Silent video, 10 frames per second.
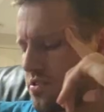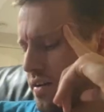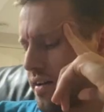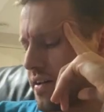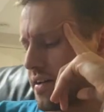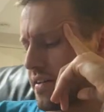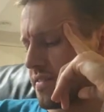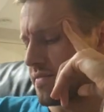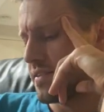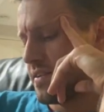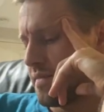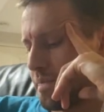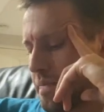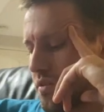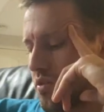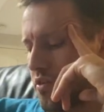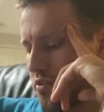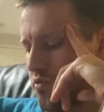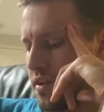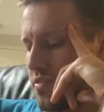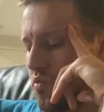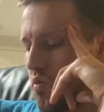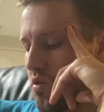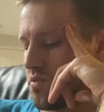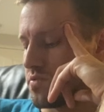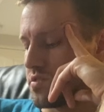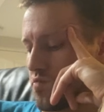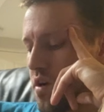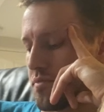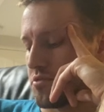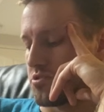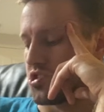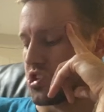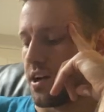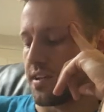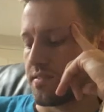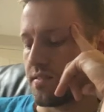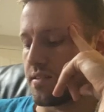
All the credit in the world to Robert and John.